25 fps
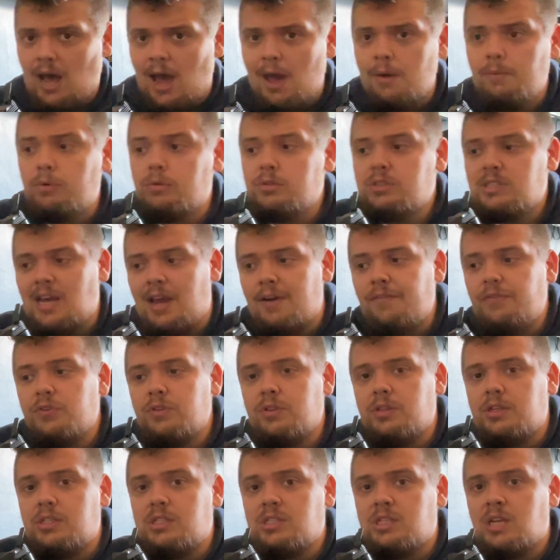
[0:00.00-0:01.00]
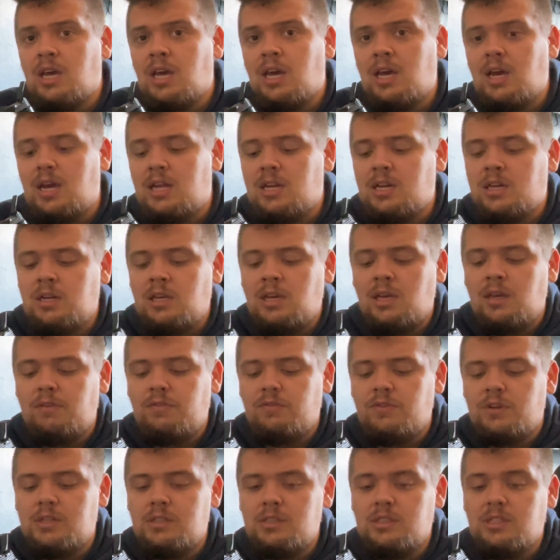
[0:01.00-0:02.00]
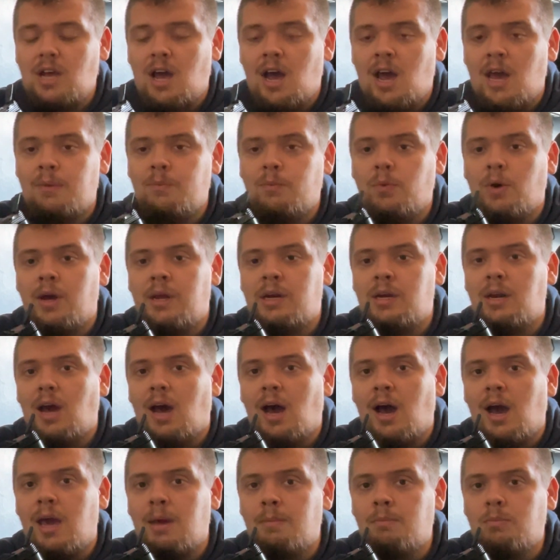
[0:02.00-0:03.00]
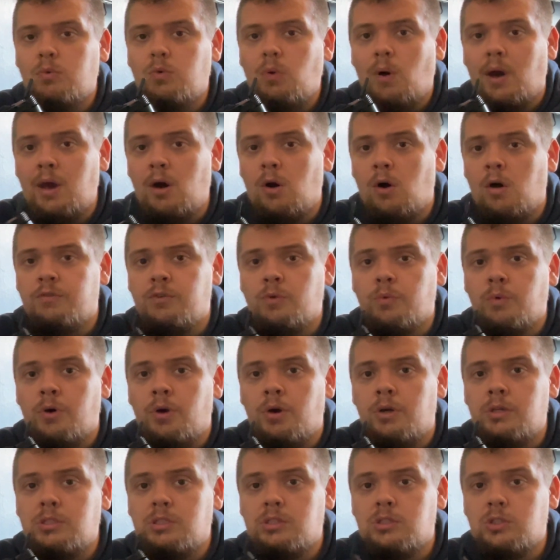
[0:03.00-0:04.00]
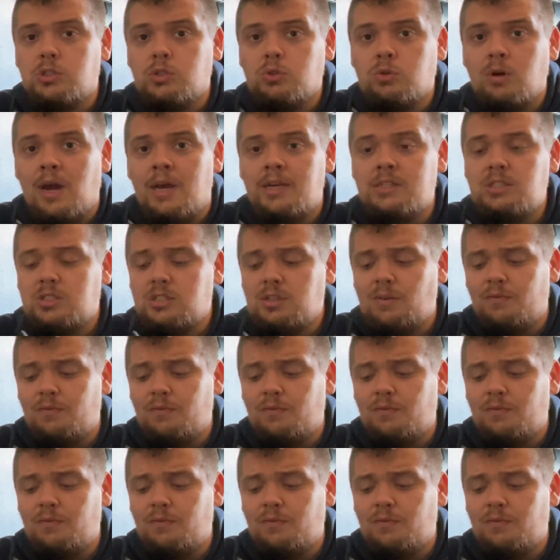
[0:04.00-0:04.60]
I will definitely say in an evening time when I'm quite overworked and stressed,